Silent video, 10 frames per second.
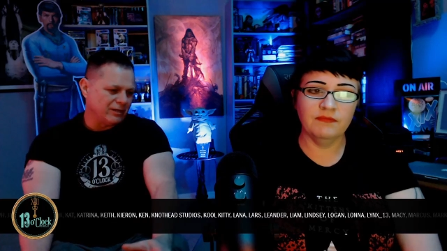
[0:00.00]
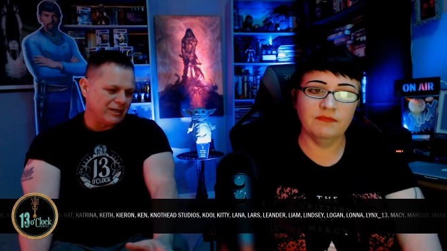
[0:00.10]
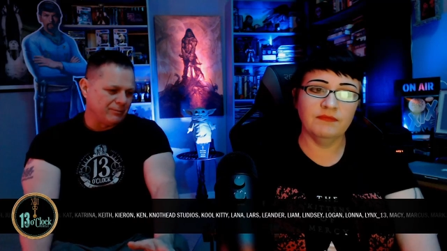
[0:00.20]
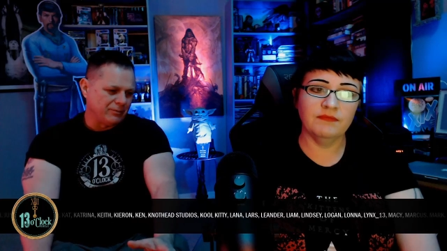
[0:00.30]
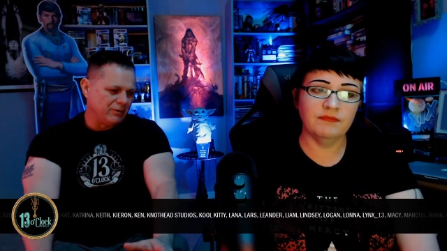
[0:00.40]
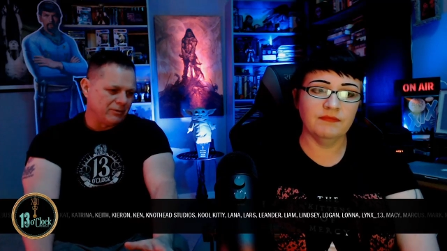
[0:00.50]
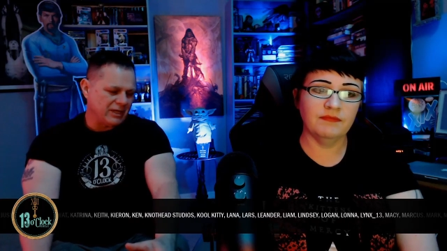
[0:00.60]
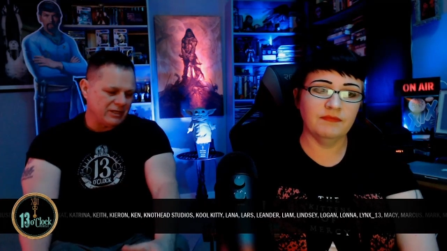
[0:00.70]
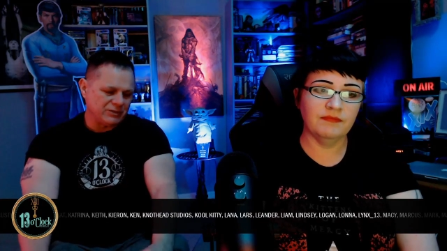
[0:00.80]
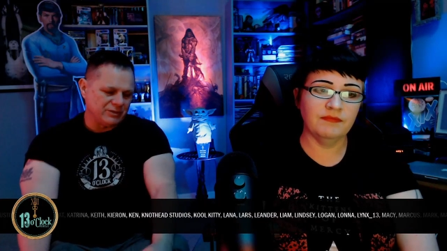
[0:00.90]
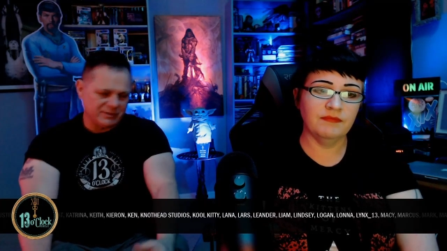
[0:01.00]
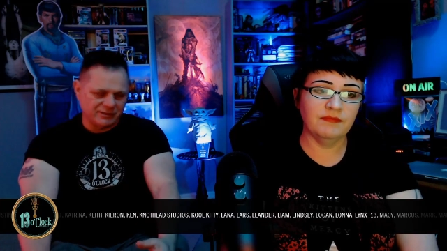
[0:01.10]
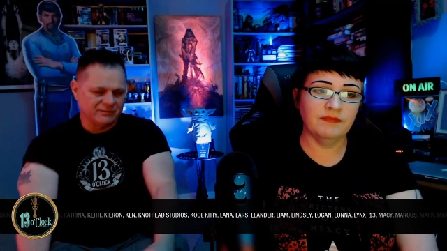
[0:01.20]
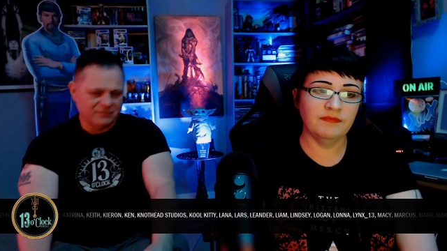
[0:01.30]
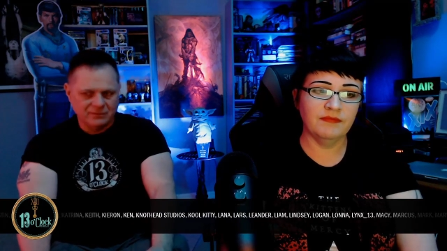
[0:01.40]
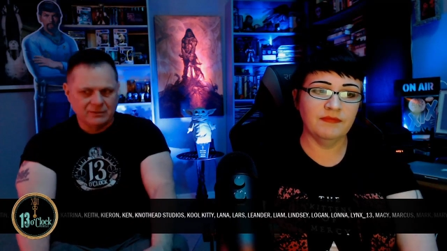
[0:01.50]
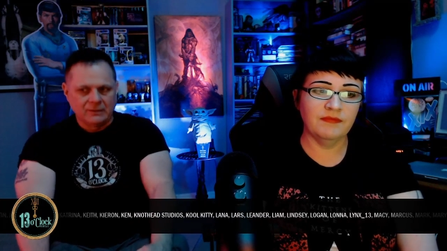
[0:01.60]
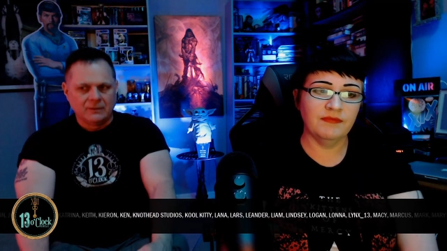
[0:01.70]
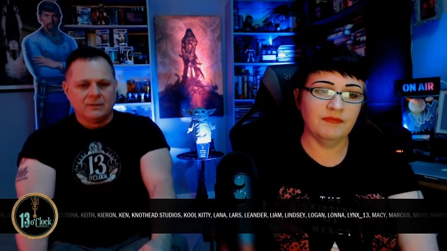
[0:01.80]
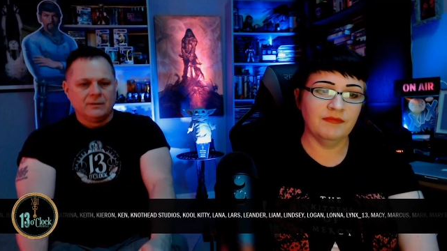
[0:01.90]
Speaker 1: a couple locations, and
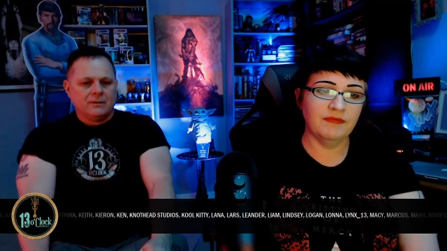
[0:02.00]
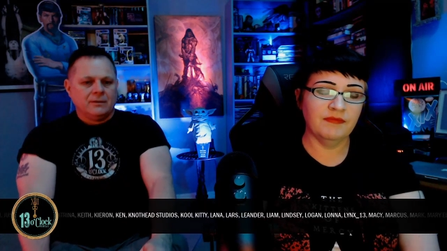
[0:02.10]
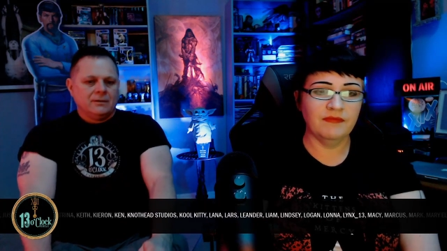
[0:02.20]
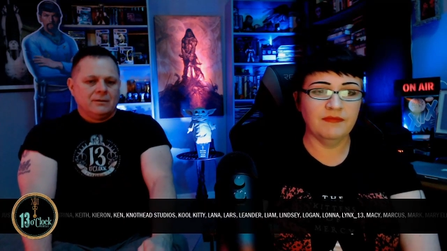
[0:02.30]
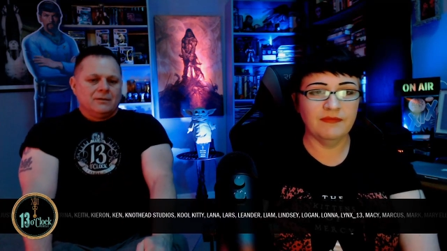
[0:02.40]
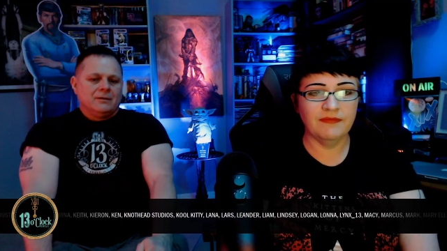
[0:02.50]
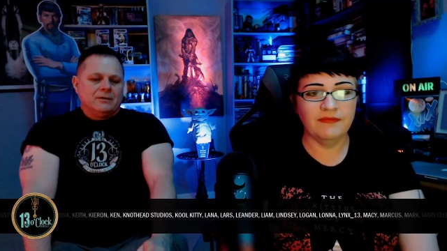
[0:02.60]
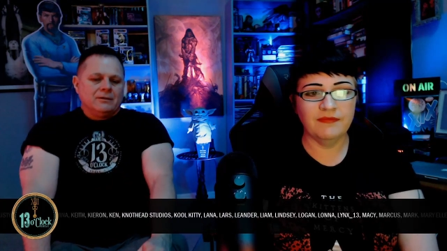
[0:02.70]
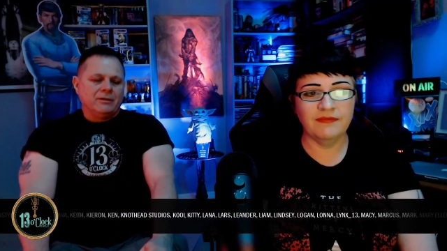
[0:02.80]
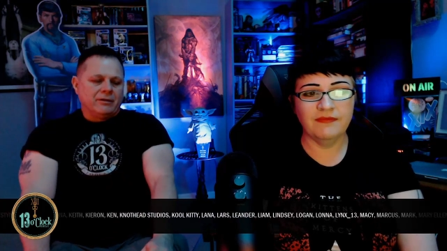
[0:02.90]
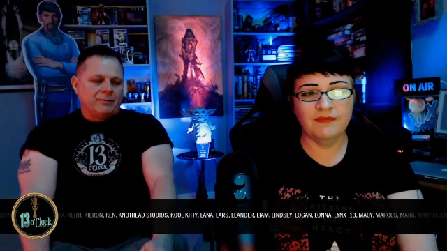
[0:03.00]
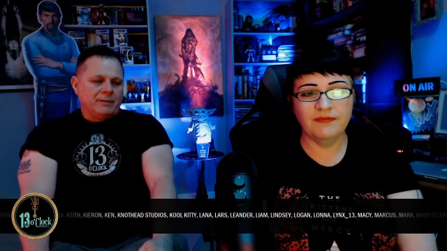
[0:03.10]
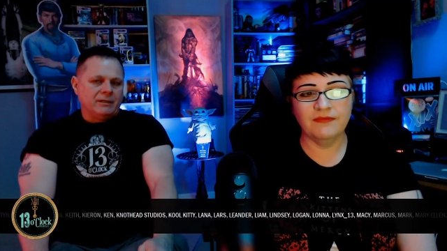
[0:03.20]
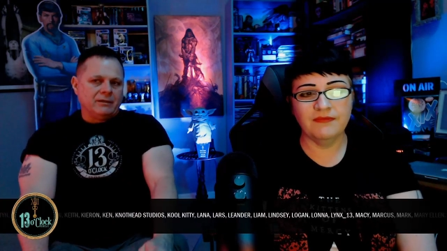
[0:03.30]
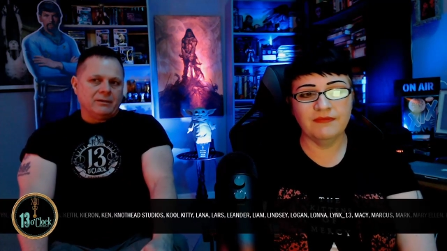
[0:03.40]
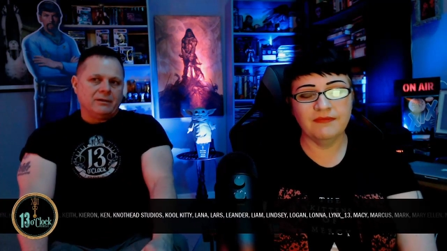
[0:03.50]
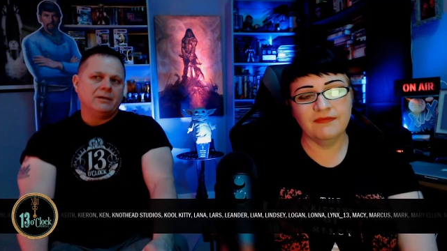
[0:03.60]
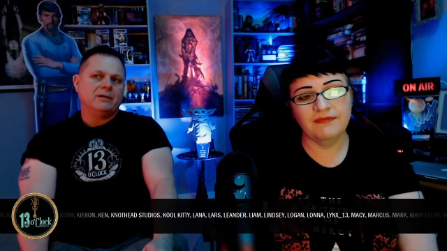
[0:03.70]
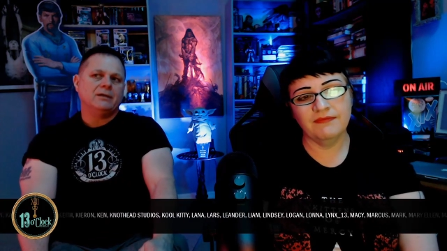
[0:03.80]
you know what I mean? Uh,